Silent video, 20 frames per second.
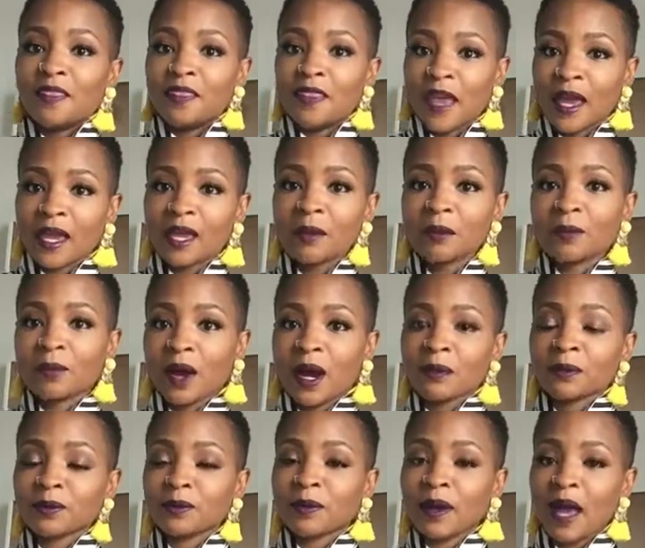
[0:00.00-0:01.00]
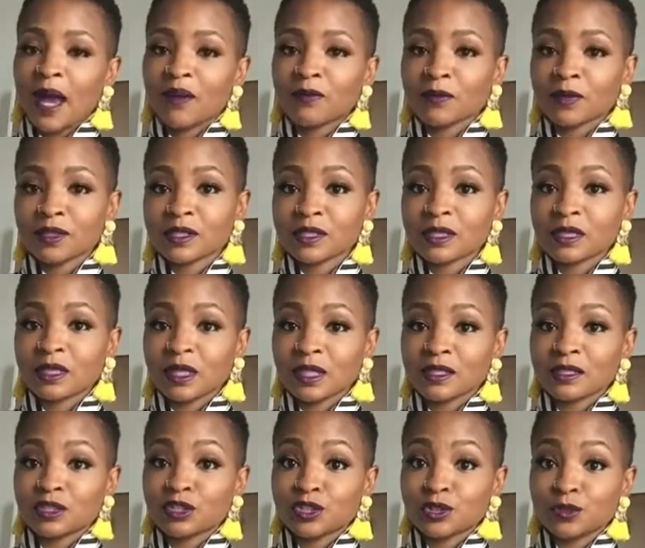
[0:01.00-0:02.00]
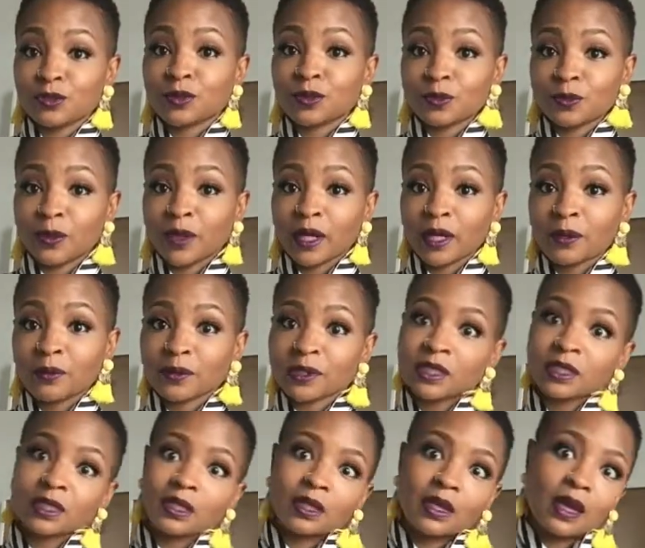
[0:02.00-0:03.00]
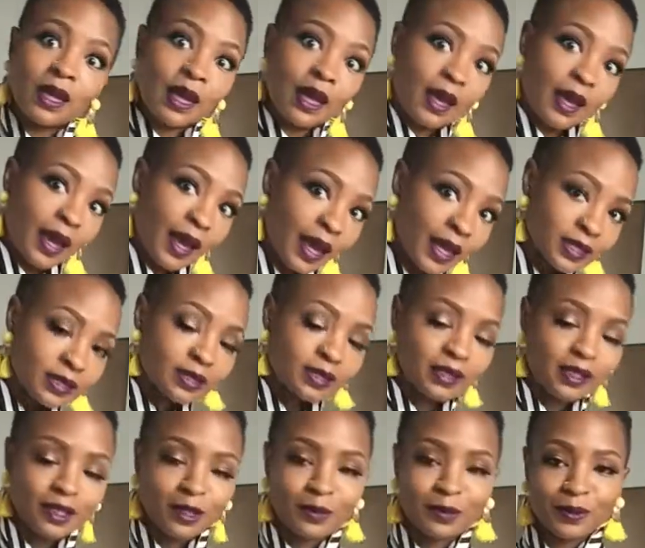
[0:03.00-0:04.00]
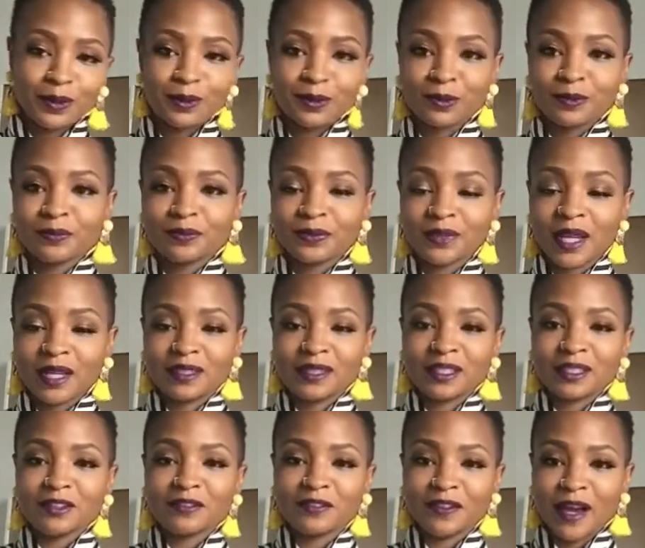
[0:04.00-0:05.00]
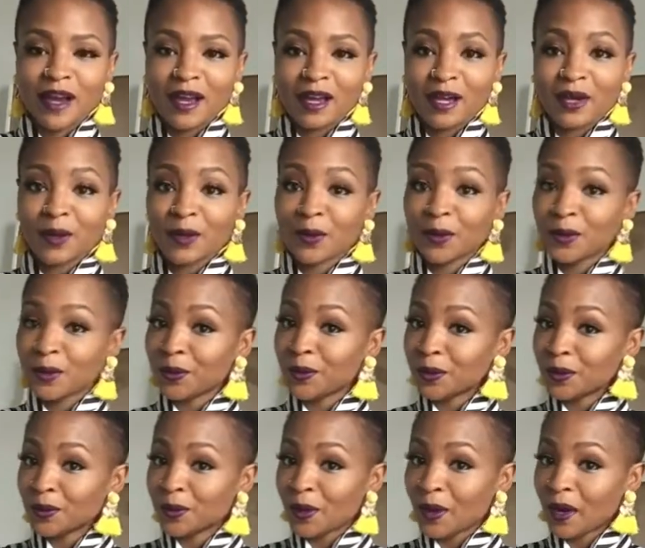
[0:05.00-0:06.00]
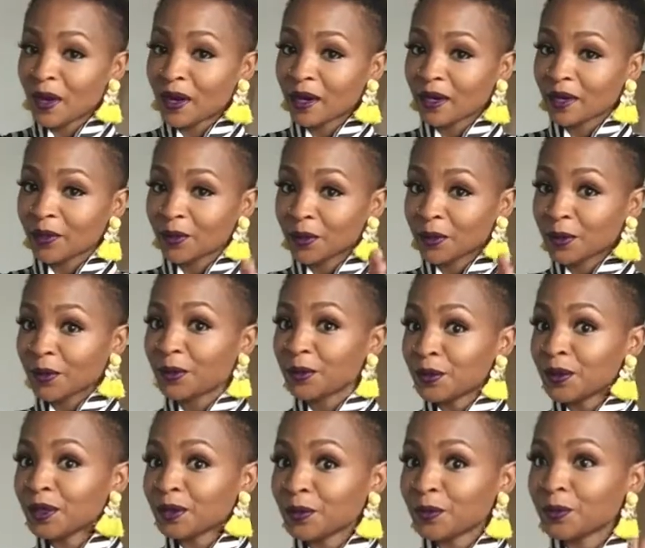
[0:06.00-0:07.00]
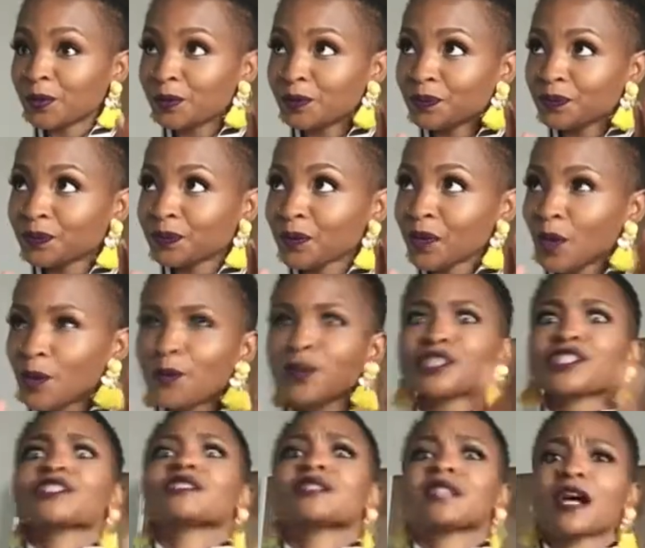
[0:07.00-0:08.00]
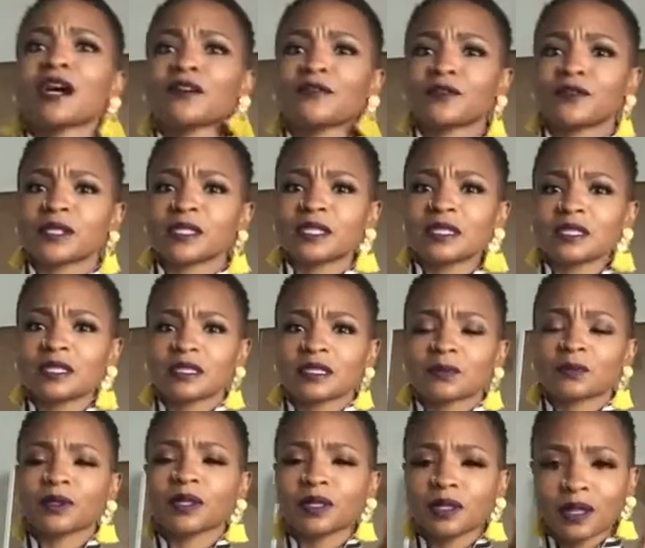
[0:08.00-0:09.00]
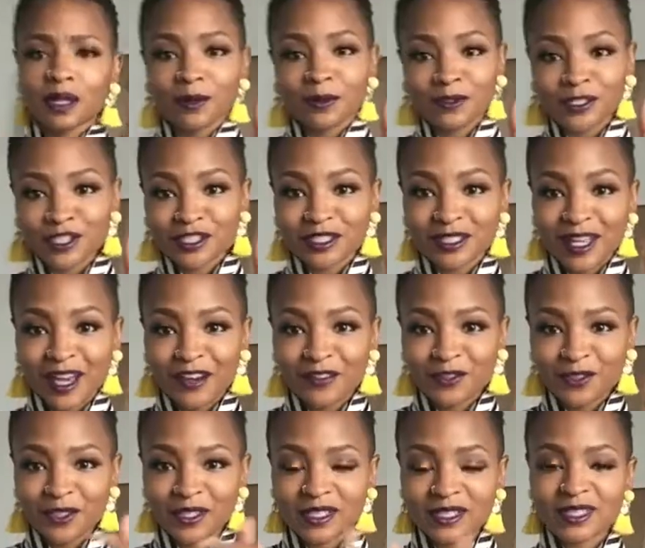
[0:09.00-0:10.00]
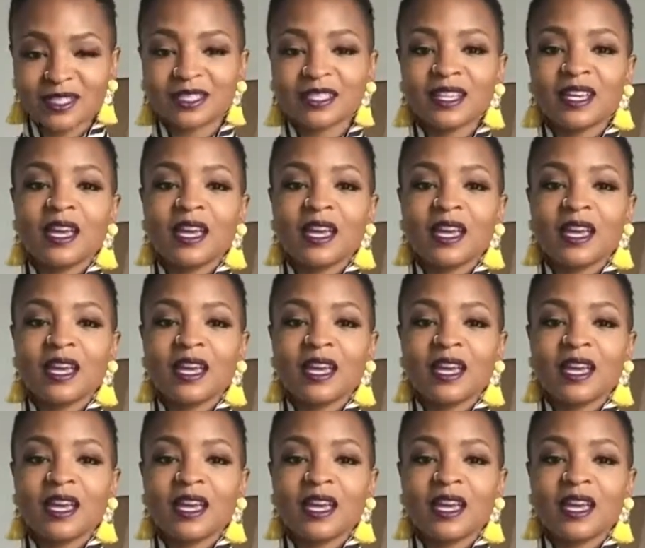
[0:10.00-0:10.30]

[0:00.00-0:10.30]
they probably will have most of the things that you would wear, which could actually help you identify who you are, or what your style voice is. We're gonna go with your style voice.